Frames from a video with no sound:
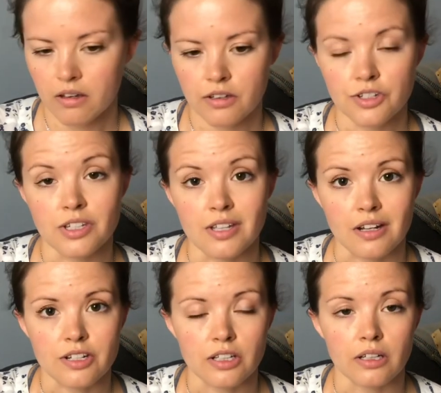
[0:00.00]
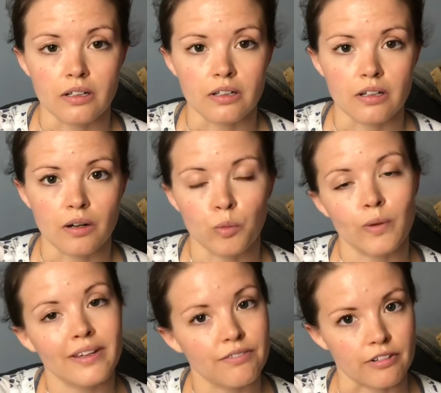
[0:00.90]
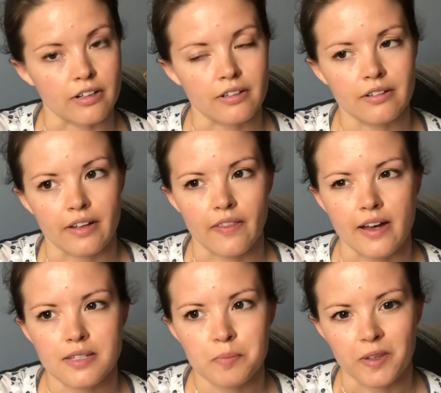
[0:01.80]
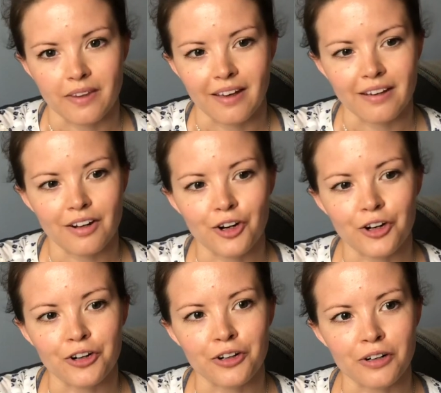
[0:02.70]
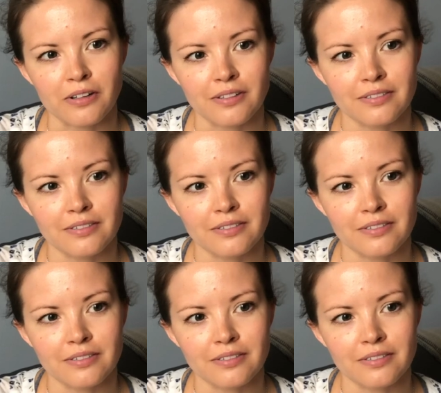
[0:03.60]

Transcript: she's actually a weaver, and that's been like her